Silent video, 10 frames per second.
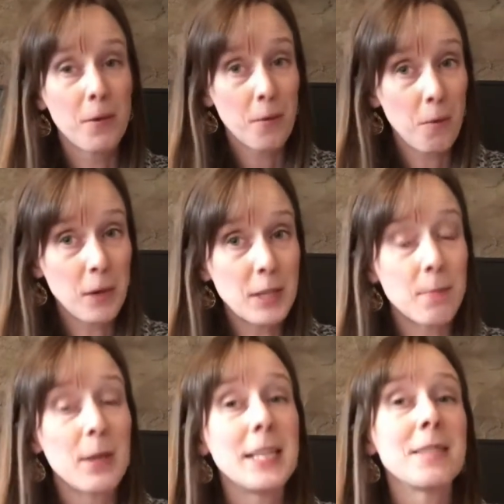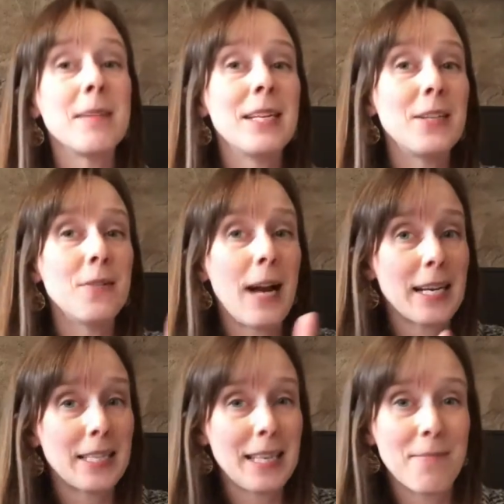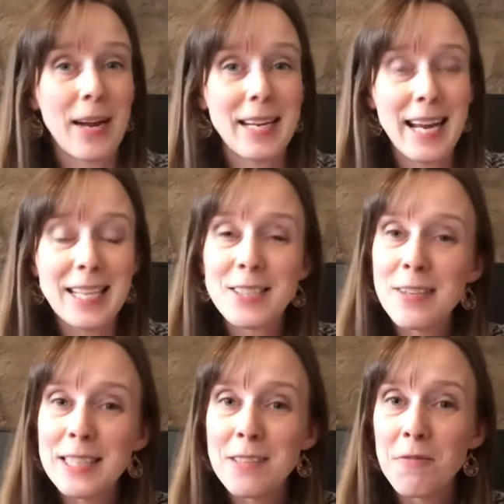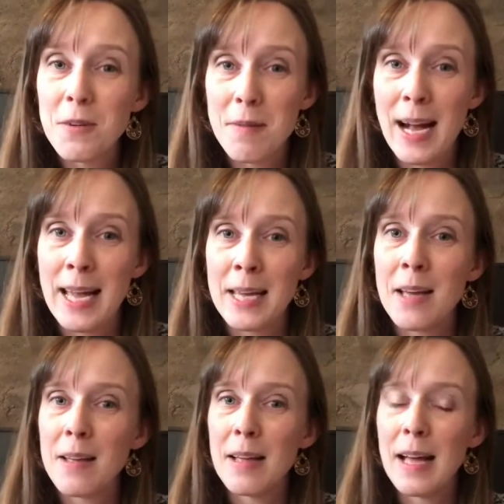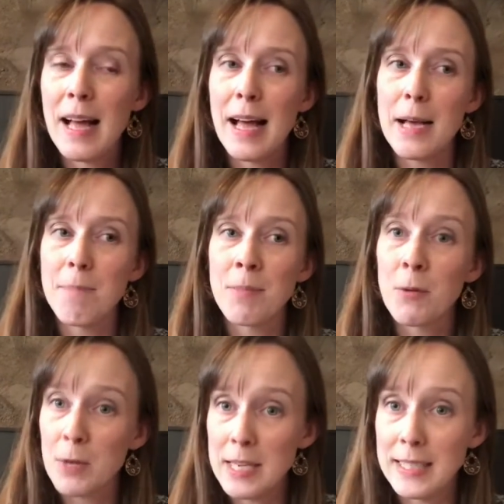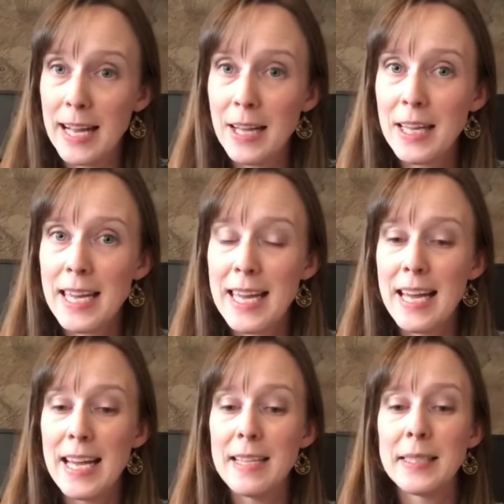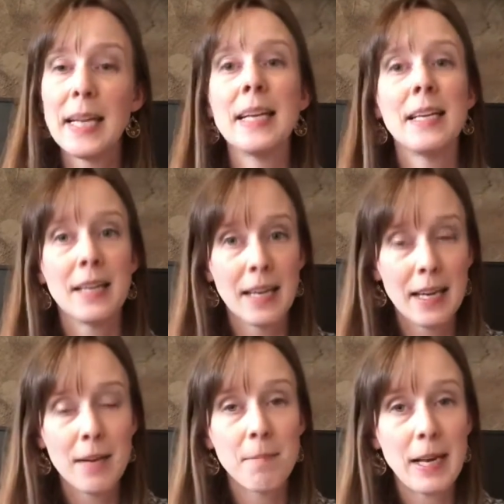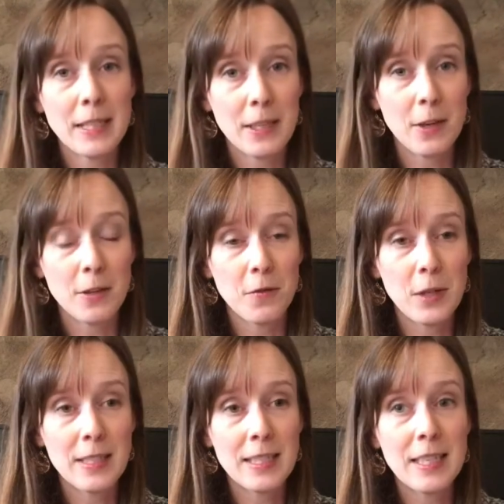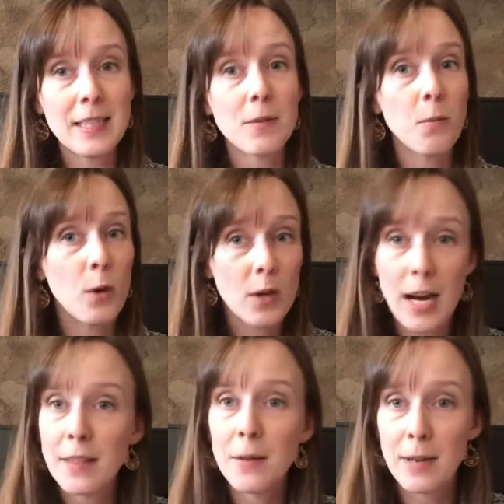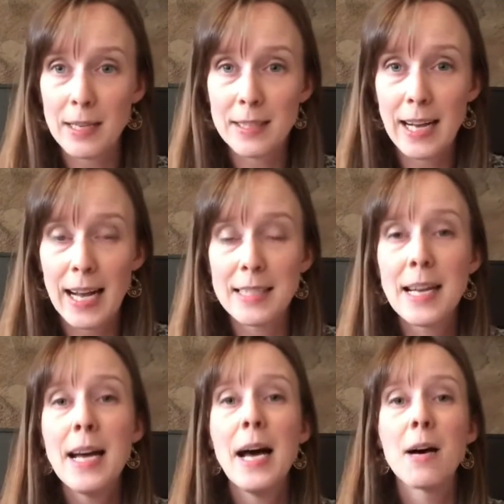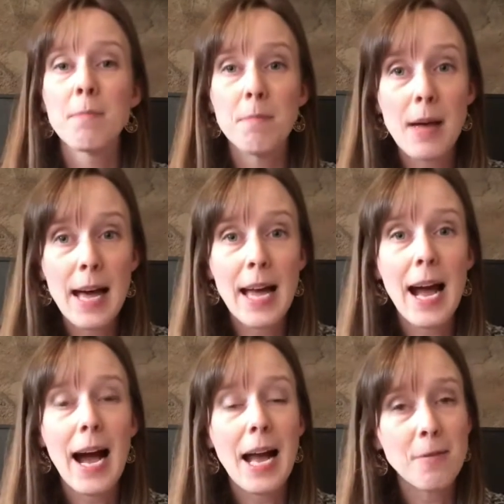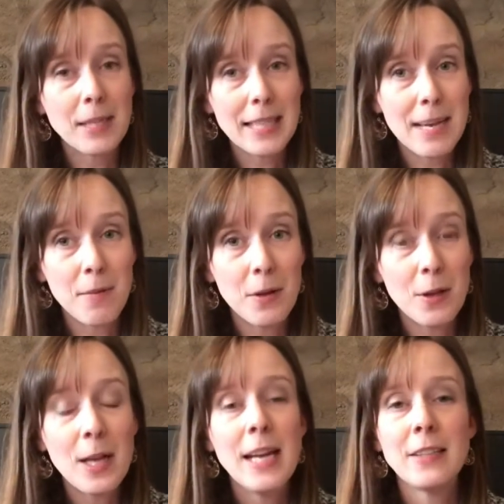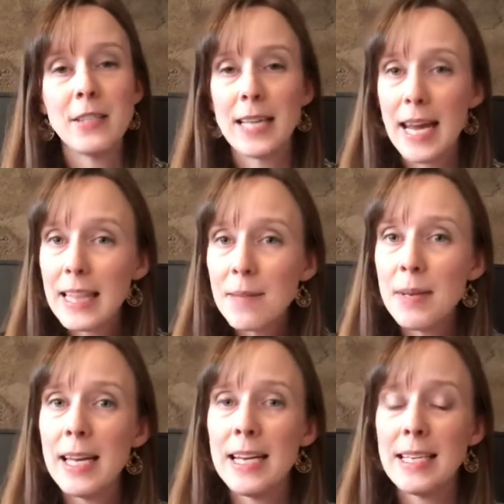Which brings me to actually my next reason for buying resale is my skirts, for instance, were not the right size. But I was able to take them in and